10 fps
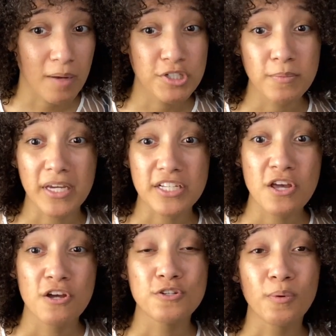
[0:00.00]
she makes
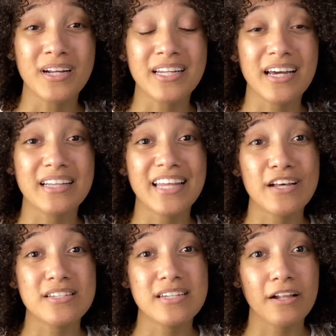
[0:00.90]

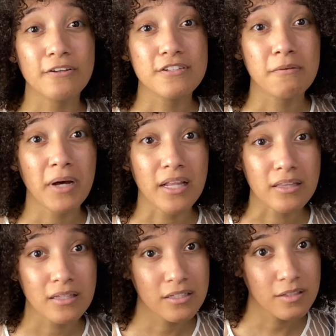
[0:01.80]
$29,000 a month.
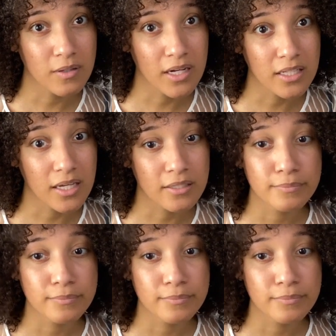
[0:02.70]
You got that?